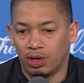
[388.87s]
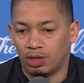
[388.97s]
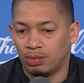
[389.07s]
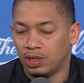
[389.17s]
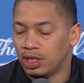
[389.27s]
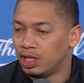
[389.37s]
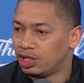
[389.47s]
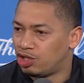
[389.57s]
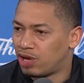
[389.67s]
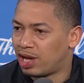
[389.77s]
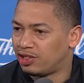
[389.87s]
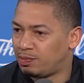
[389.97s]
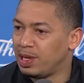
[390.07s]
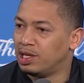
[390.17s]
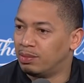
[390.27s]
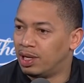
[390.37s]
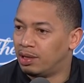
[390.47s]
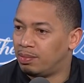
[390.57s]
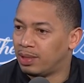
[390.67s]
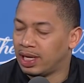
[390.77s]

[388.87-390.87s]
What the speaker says: on him to try to speed him up.